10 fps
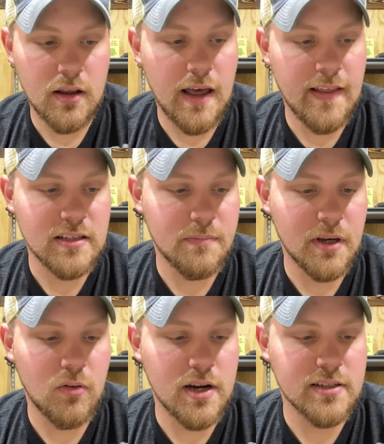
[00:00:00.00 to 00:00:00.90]
That's a
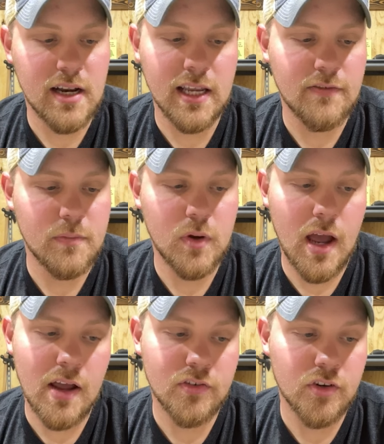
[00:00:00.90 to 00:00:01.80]
big question I get from you
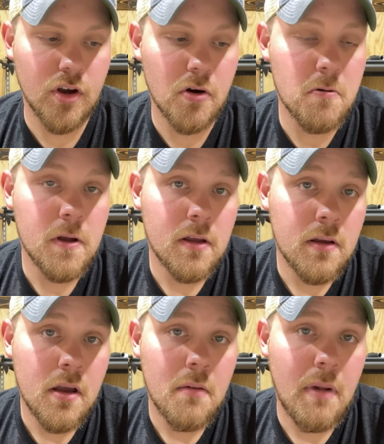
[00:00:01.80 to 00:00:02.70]
guys. So
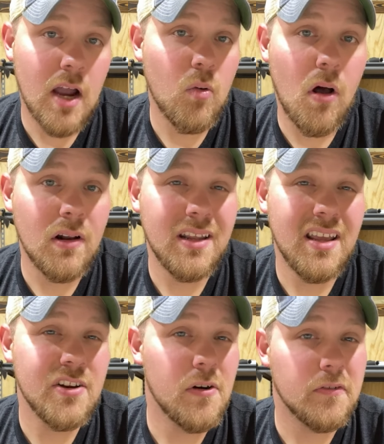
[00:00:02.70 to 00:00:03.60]
buy quality
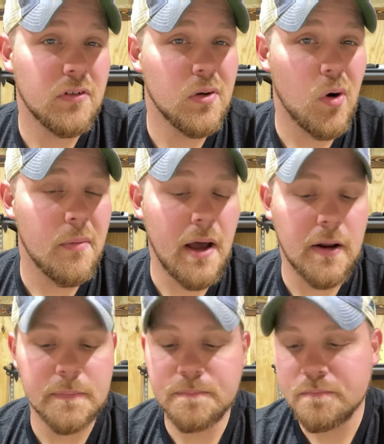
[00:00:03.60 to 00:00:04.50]
and you don't have to really worry about
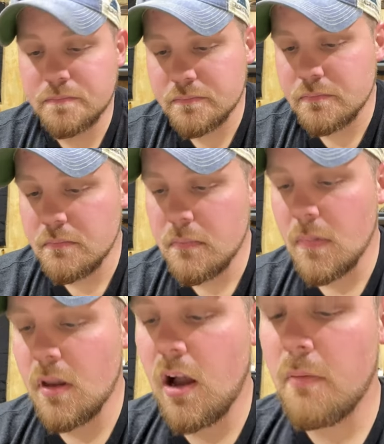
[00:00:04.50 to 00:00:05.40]

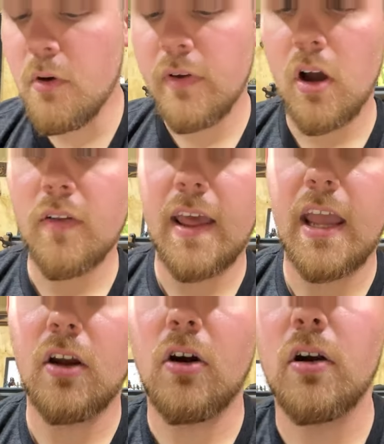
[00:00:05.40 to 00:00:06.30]
it. Moving on to the
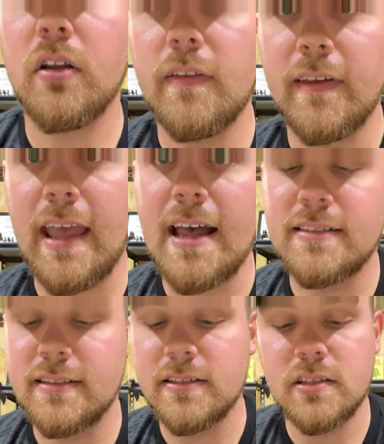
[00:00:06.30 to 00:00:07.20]
handguard and the
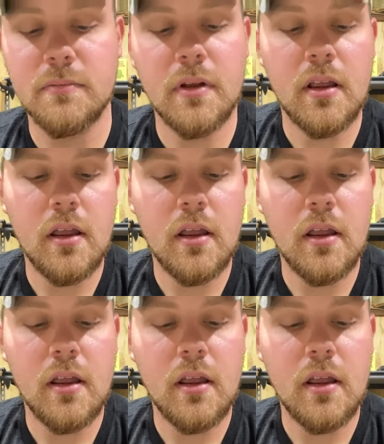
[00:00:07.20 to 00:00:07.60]
gas system.